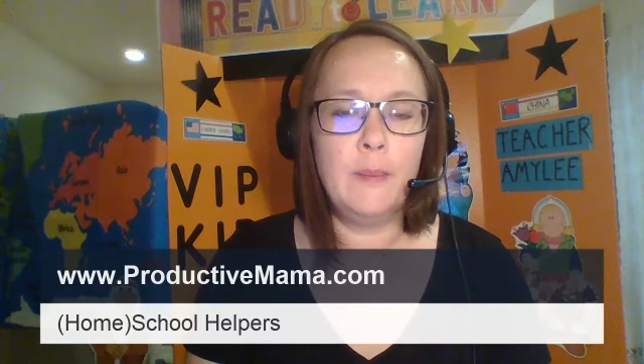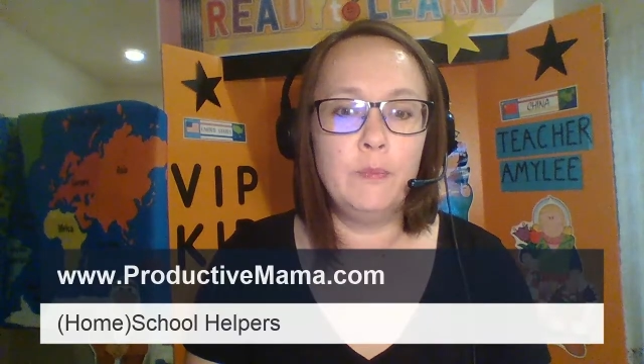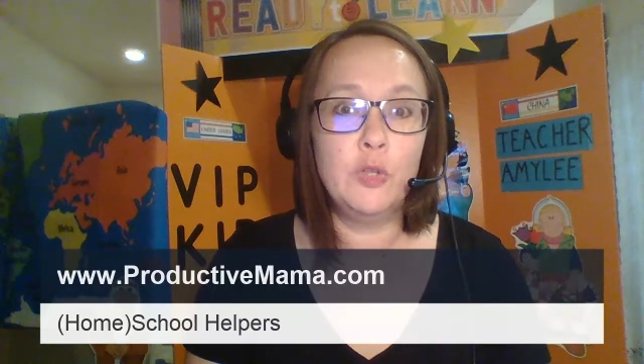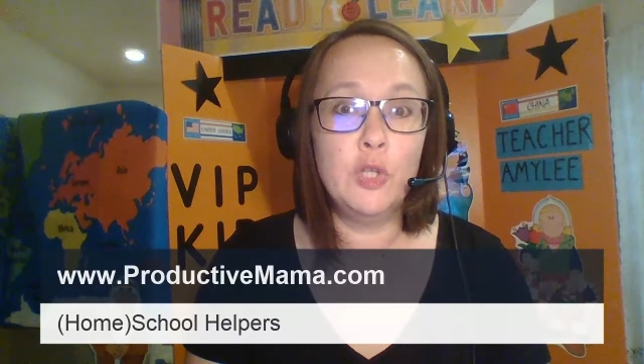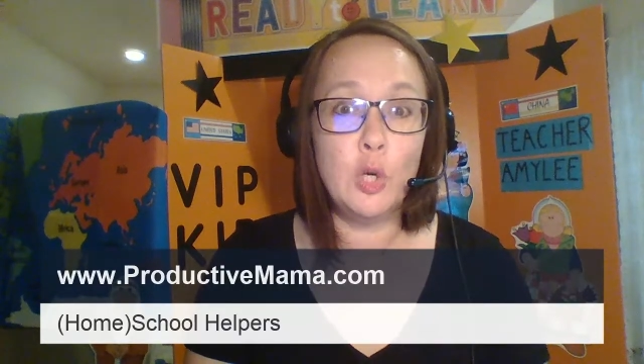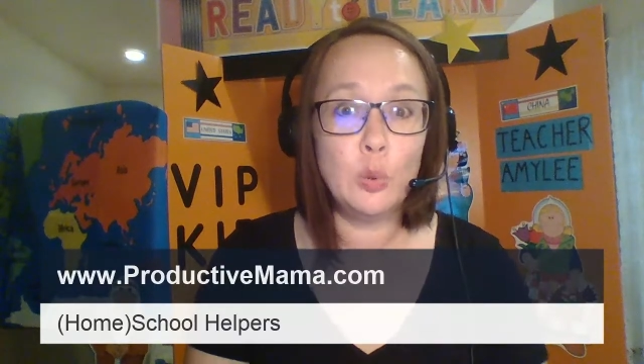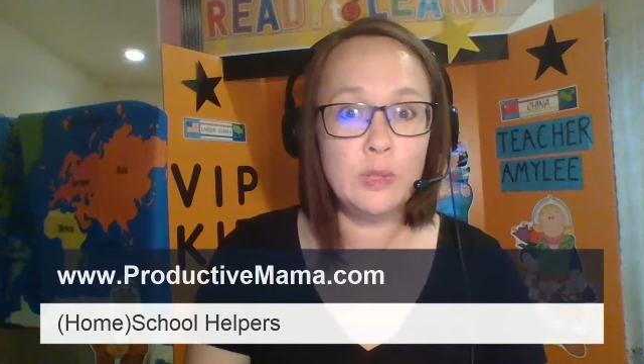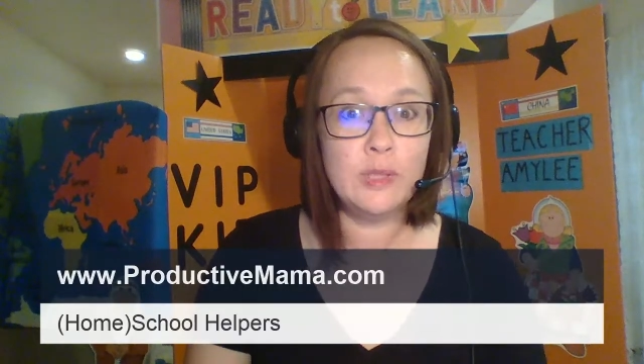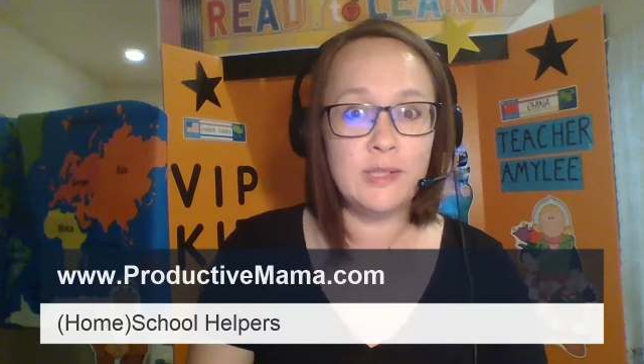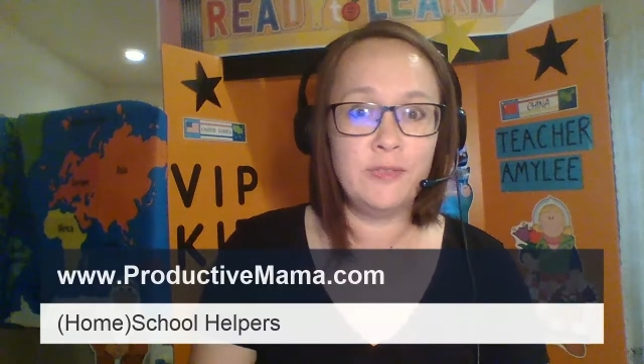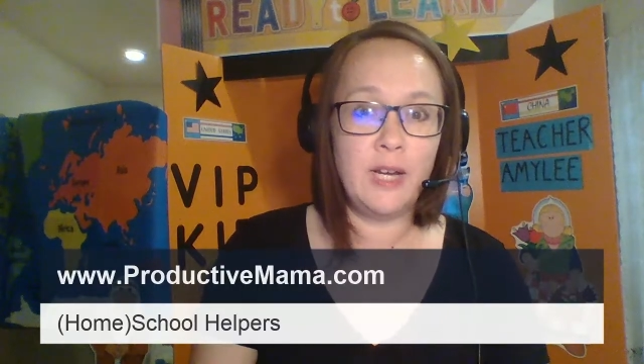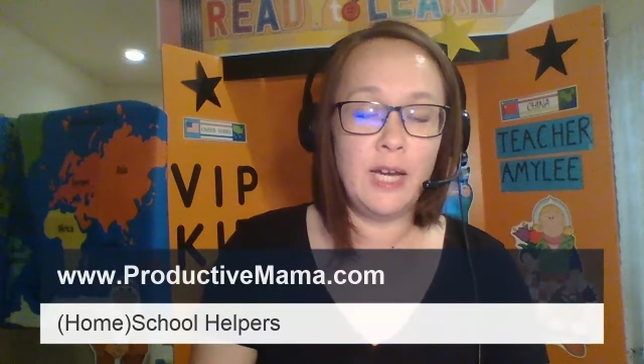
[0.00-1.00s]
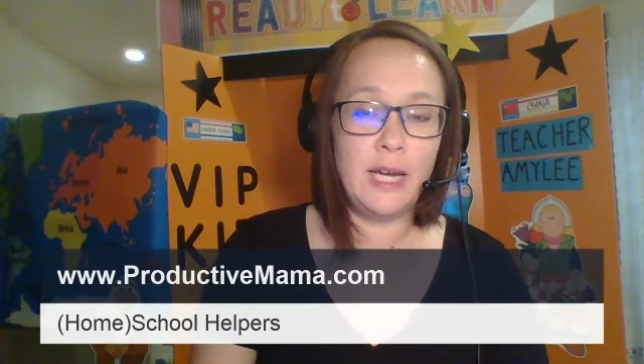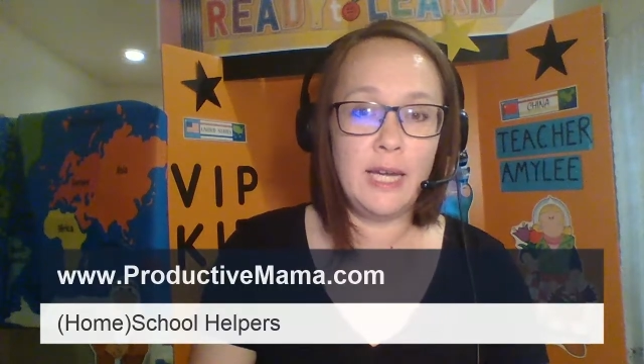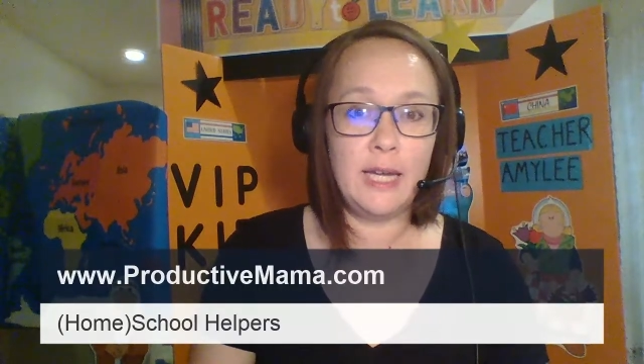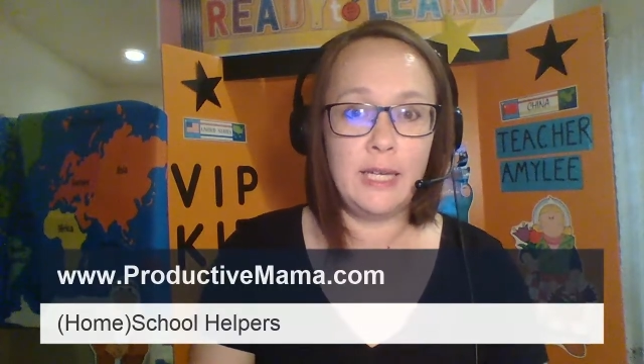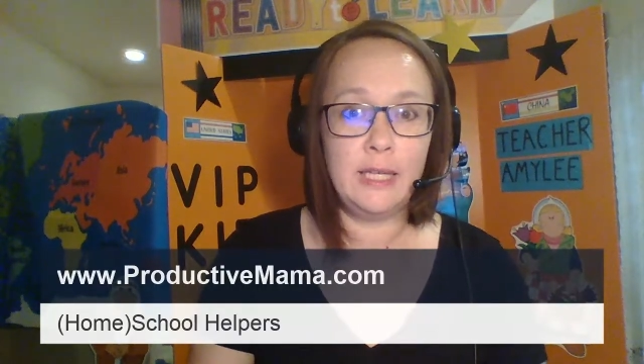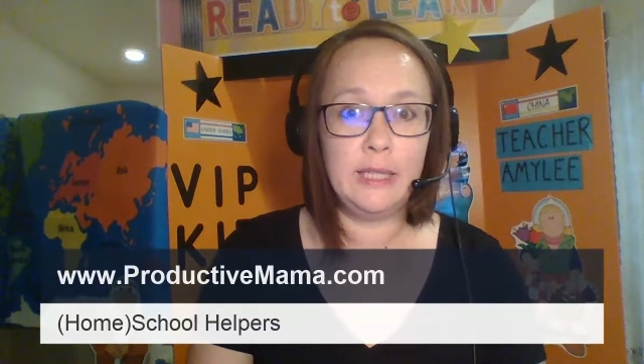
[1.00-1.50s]
notes if
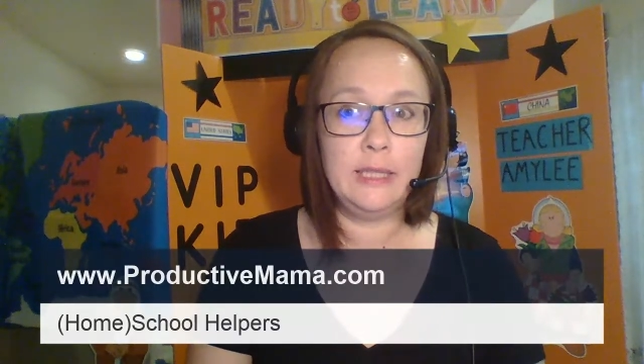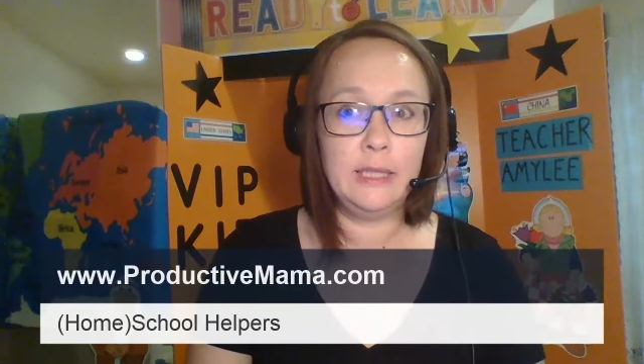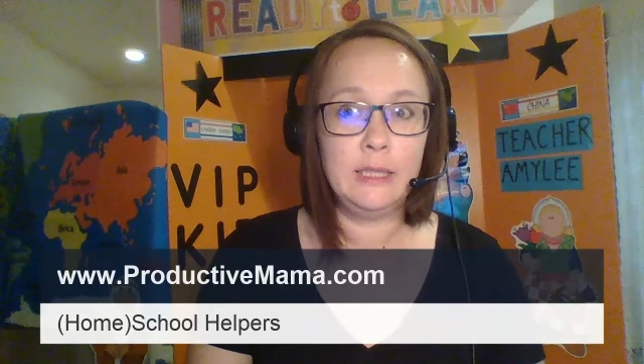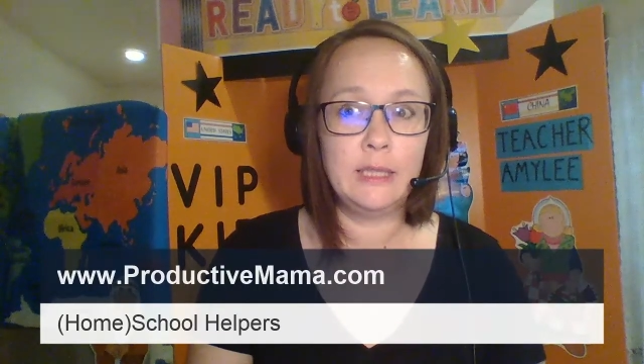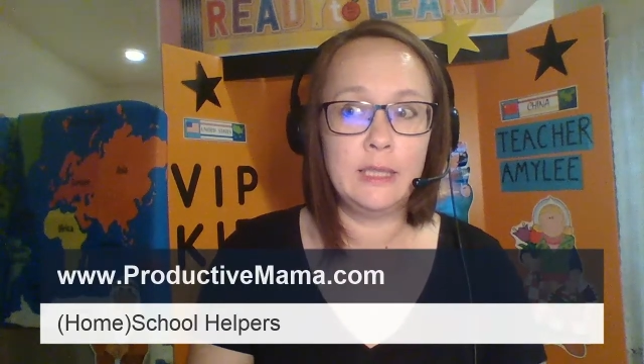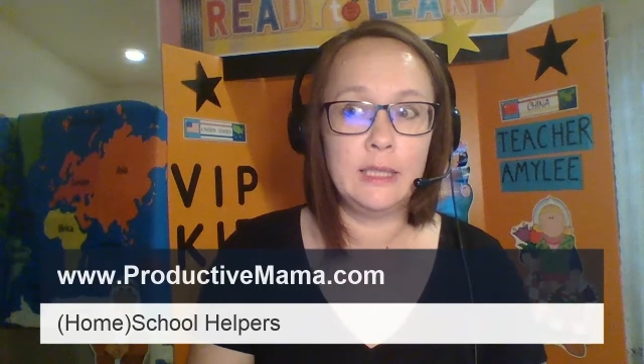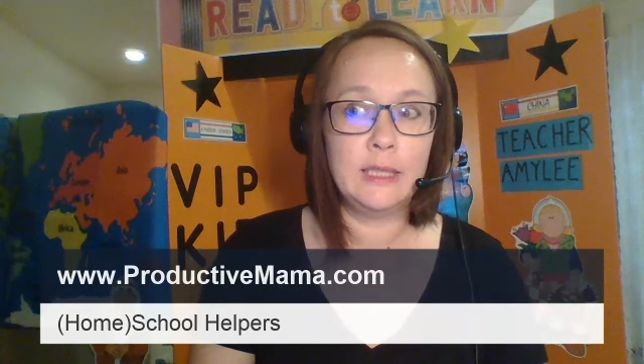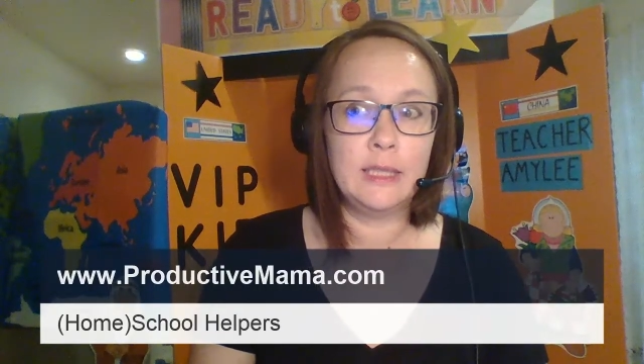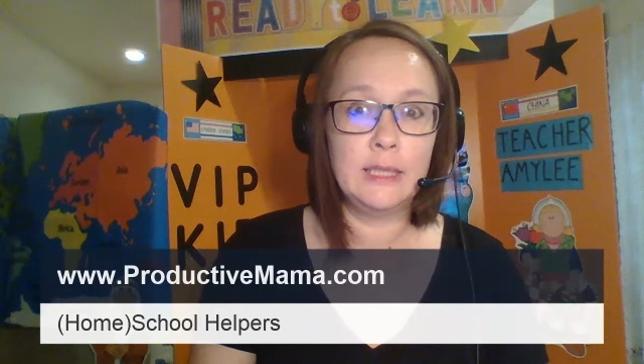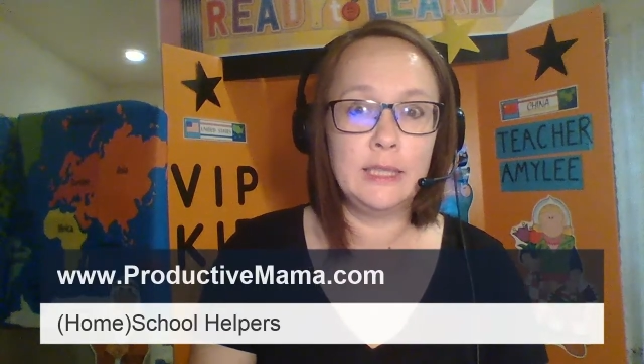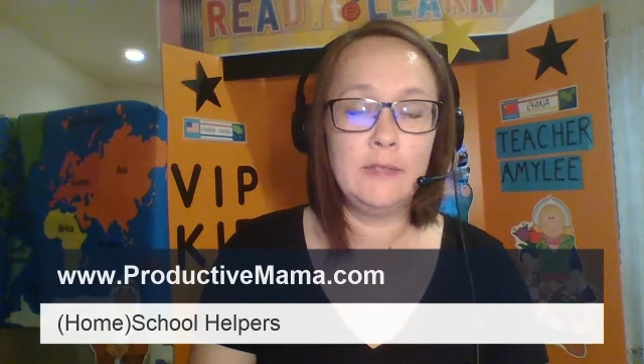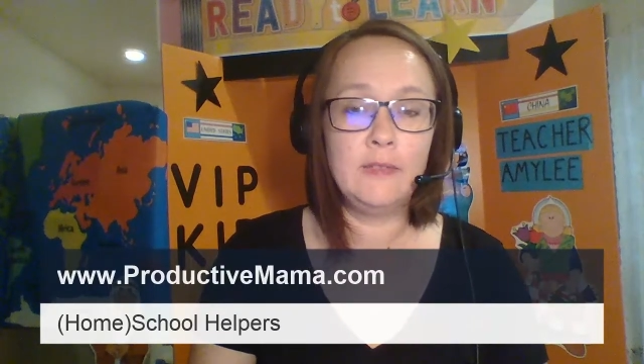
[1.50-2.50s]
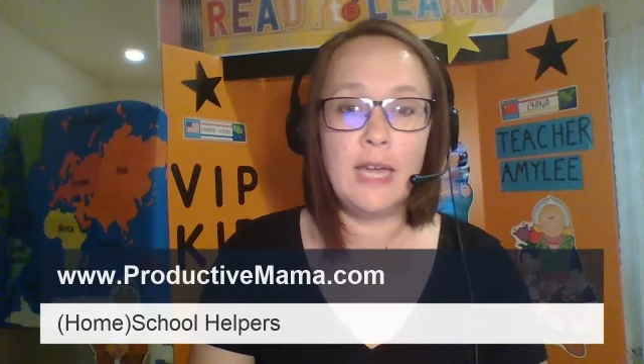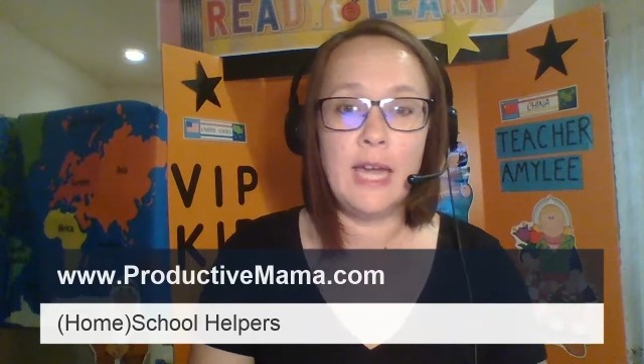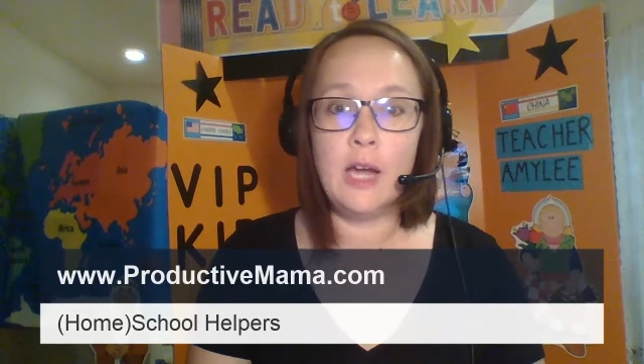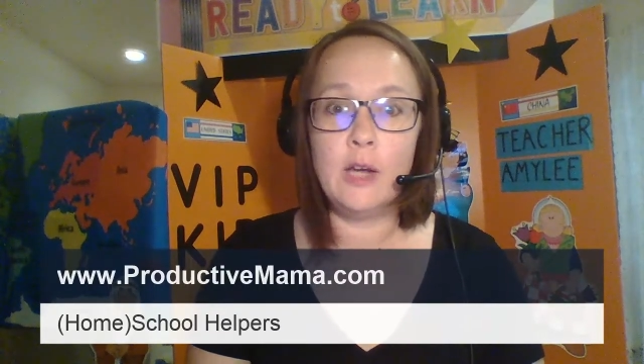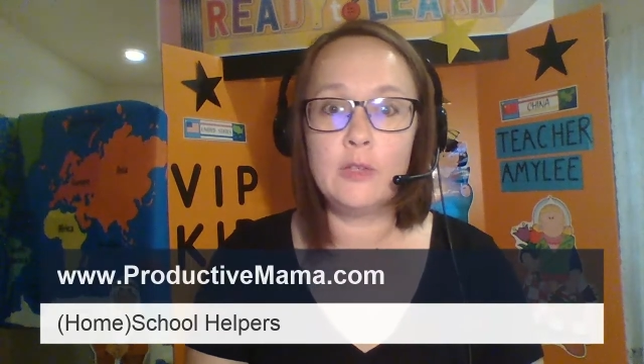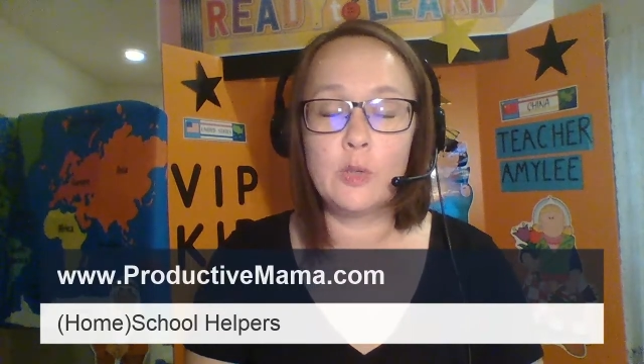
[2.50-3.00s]
I leave the house